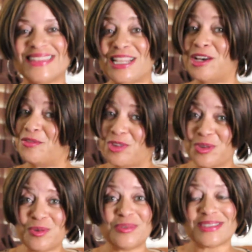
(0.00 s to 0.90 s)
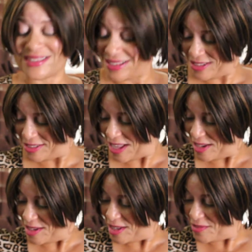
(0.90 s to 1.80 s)
Love you, sis. I
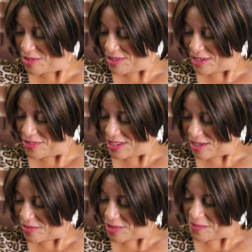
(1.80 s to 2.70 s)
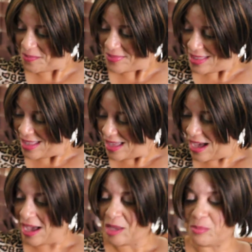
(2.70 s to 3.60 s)
love you, love you, love you.
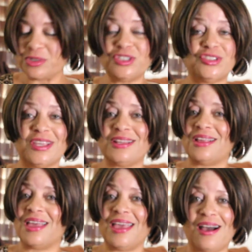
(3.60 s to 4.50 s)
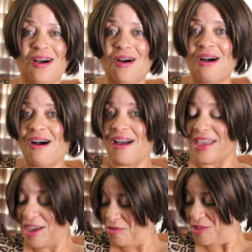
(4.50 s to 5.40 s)
I appreciate
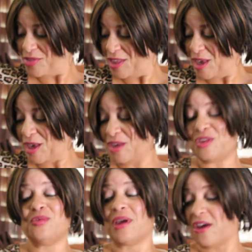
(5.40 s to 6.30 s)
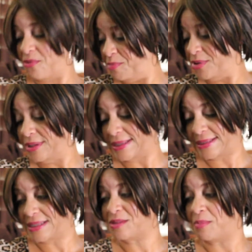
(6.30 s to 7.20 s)
everything you have put
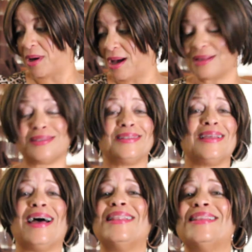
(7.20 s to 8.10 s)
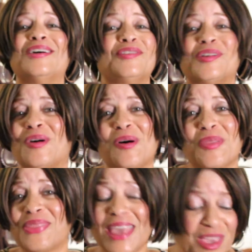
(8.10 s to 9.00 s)
in this box, and I love it
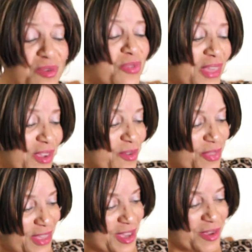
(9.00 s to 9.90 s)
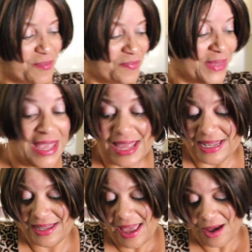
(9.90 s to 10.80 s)
all. Thank you, thank you, thank you.
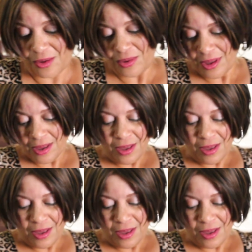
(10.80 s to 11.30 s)
Now,